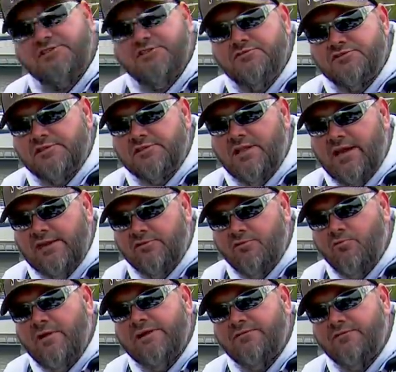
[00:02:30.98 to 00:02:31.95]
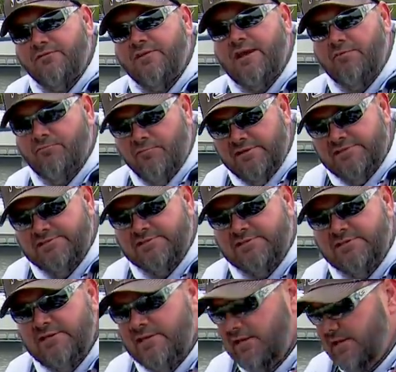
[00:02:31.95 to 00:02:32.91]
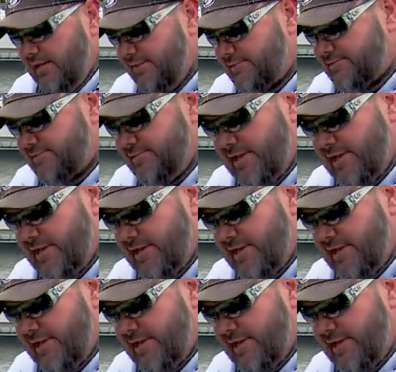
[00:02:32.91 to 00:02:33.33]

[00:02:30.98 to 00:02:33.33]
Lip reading: use a lighter weight for that reason. It's